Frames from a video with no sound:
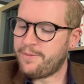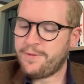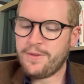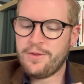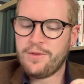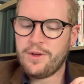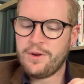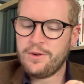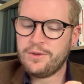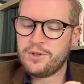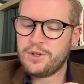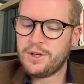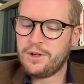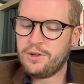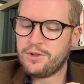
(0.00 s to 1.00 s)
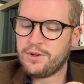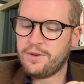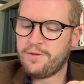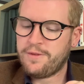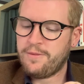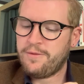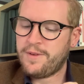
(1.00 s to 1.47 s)
for those children
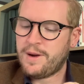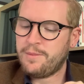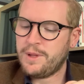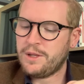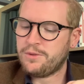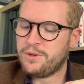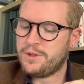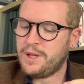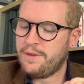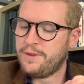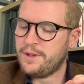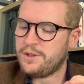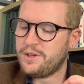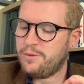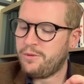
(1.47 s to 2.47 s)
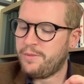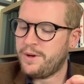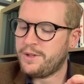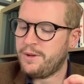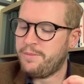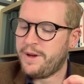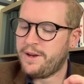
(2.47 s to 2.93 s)
from families receiving
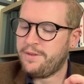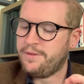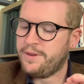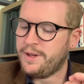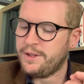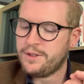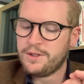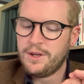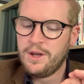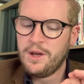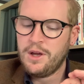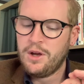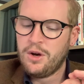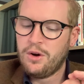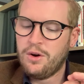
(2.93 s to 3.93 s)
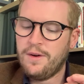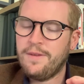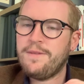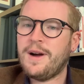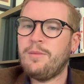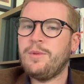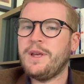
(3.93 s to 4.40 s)
supplementary benefits or
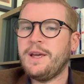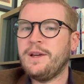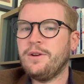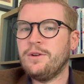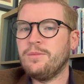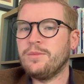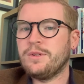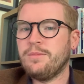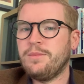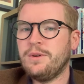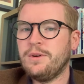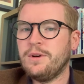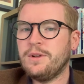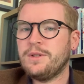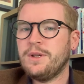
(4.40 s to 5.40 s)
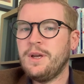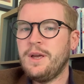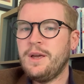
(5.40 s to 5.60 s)
family income support,